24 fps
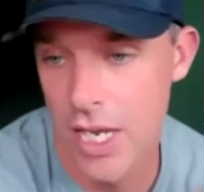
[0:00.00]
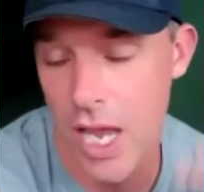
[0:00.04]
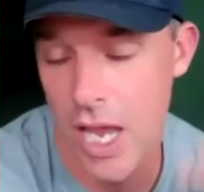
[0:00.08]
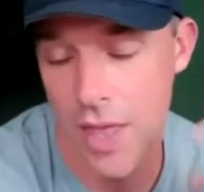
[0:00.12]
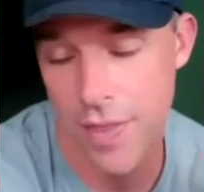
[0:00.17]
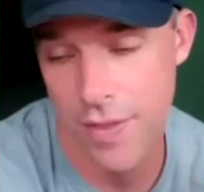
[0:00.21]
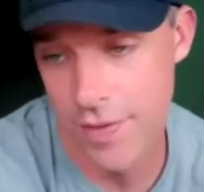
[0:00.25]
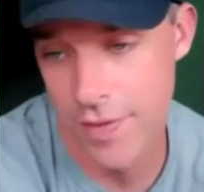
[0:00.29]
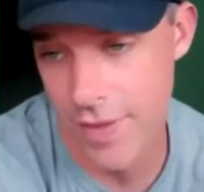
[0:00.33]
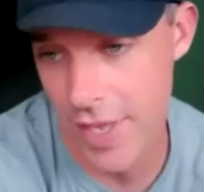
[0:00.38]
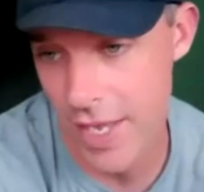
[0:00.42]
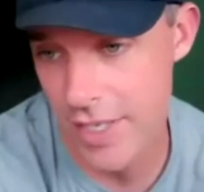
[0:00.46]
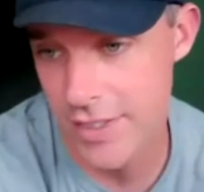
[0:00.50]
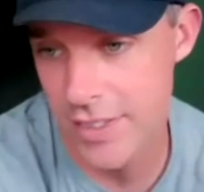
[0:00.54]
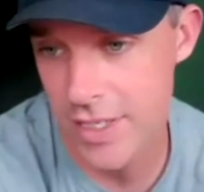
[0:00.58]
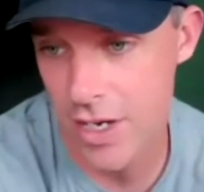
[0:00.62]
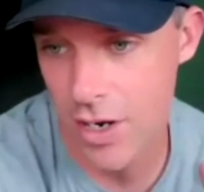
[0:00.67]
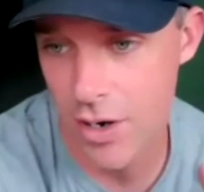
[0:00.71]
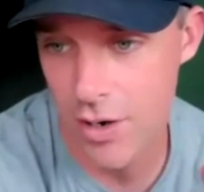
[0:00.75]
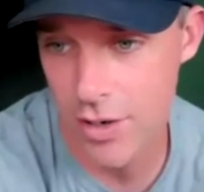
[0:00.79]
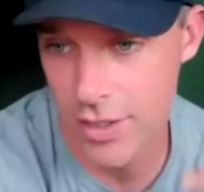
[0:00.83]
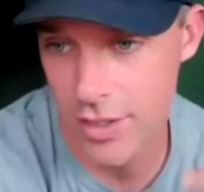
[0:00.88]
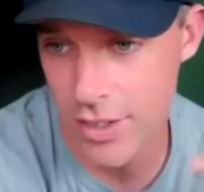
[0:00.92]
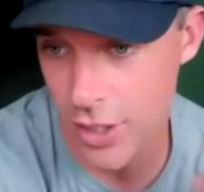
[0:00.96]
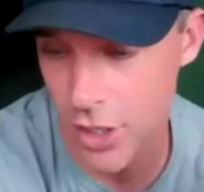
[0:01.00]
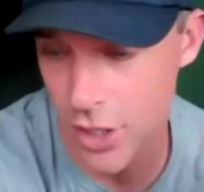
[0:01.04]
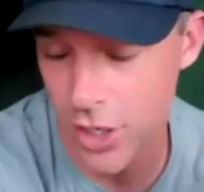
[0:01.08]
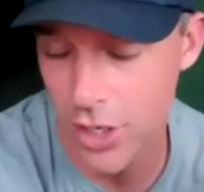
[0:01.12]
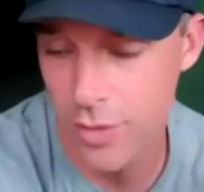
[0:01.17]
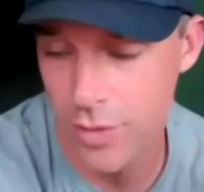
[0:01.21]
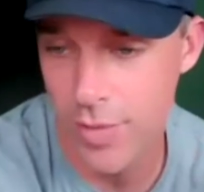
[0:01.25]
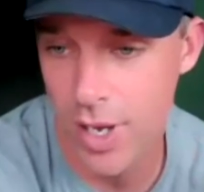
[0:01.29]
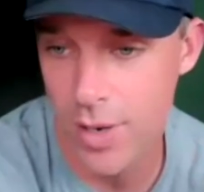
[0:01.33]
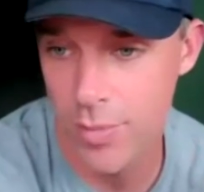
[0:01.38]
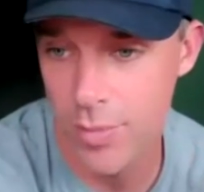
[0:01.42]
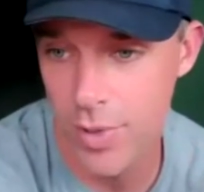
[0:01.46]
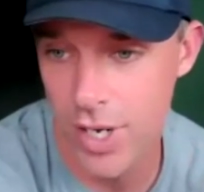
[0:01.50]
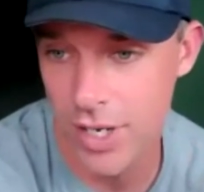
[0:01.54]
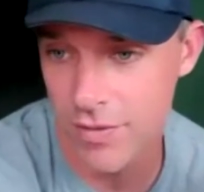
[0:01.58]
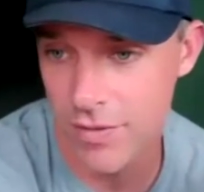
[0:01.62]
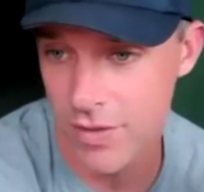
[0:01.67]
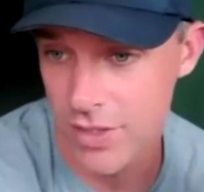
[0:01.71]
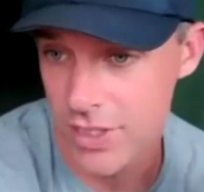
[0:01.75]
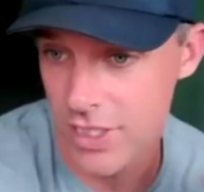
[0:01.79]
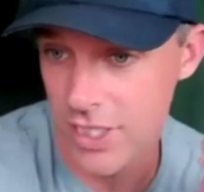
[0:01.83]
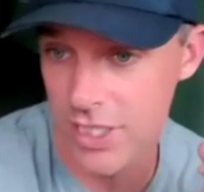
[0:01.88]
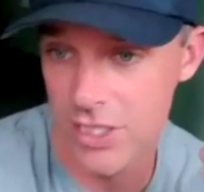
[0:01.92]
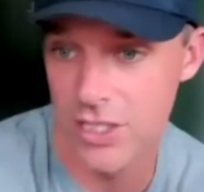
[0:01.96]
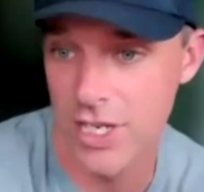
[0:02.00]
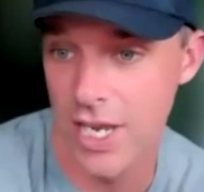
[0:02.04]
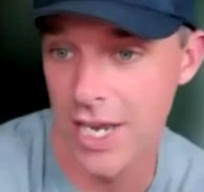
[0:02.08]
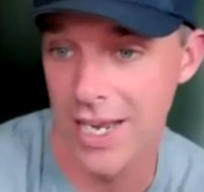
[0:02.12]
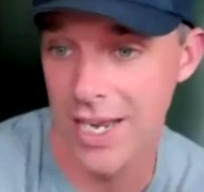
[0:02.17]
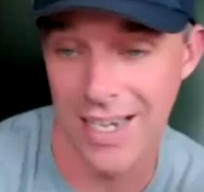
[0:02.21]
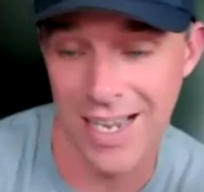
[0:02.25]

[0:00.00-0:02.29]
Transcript: And then that's how I'd earn my breakfast each day.